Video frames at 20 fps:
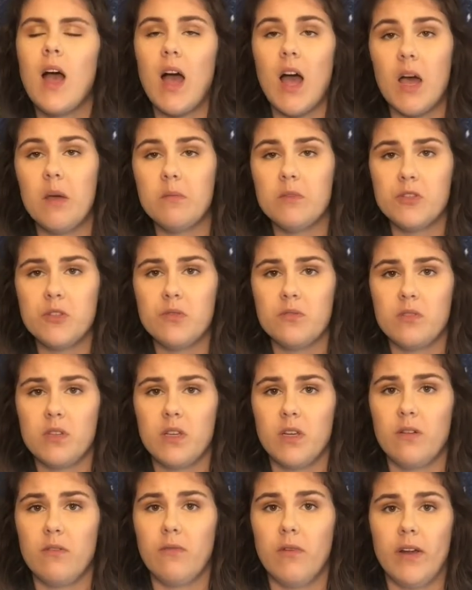I'm just using
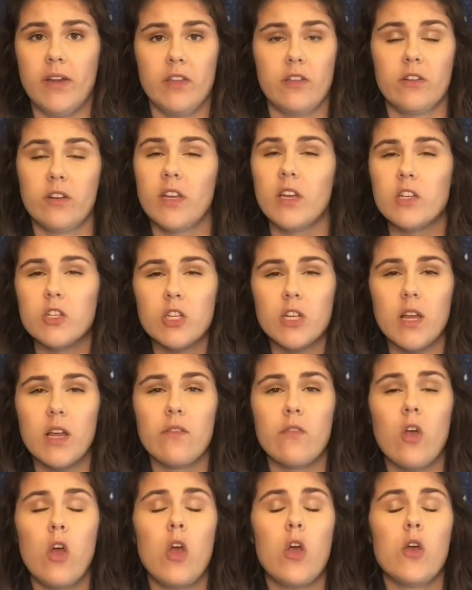a regular kitchen knife.